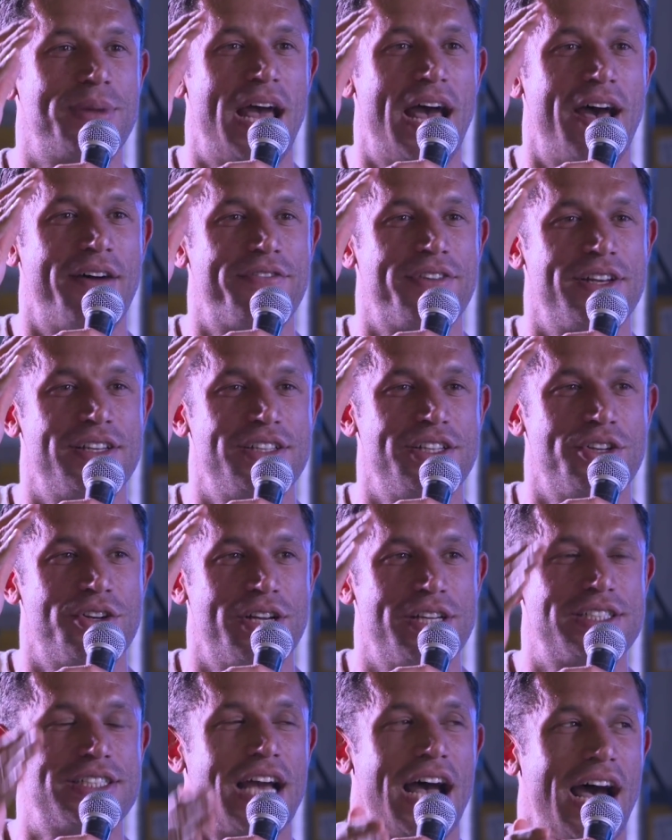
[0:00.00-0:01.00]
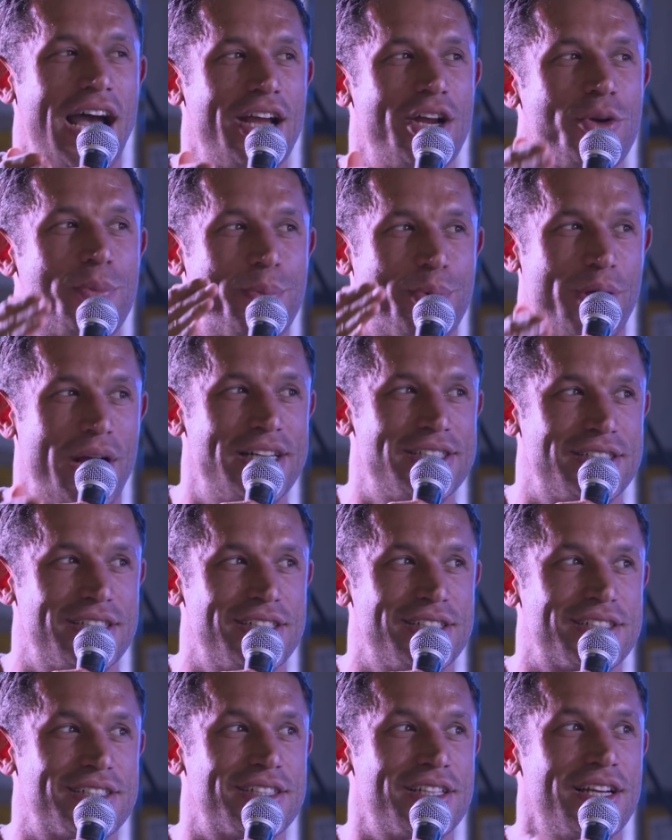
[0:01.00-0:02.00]
to have your entire
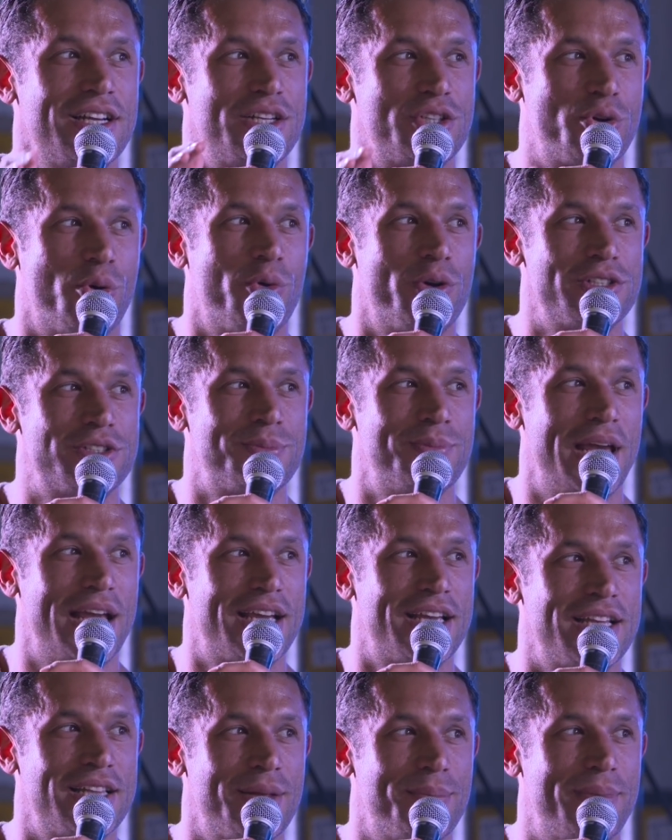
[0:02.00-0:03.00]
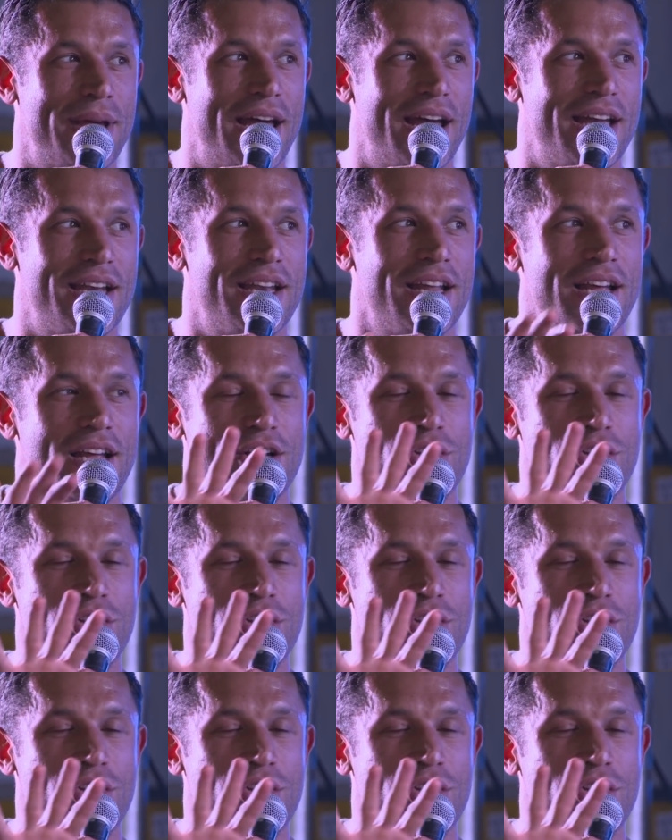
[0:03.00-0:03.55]
presence towards making the bed?